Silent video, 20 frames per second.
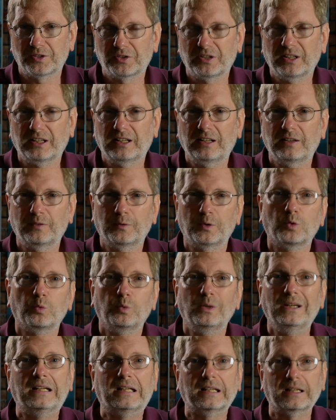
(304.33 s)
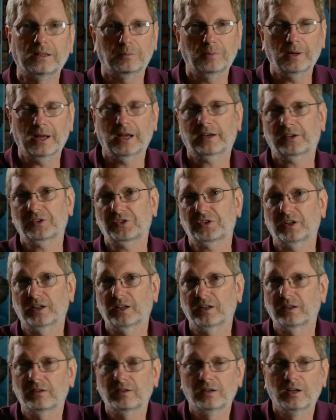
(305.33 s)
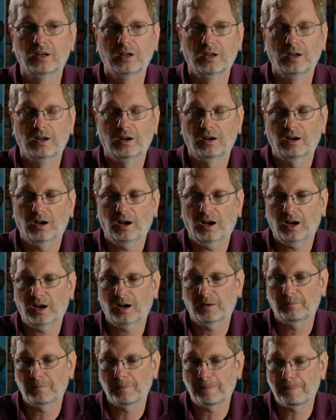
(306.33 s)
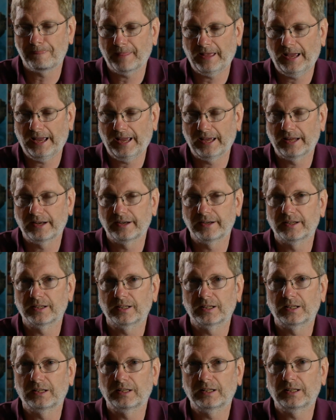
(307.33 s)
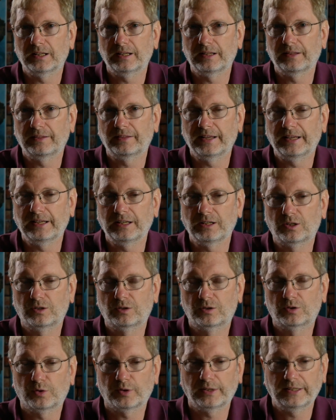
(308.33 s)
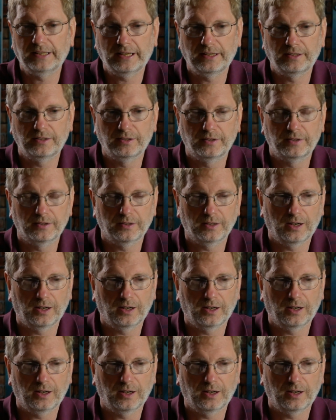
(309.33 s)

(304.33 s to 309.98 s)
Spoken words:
thinking it would weaken Pakistan, and they created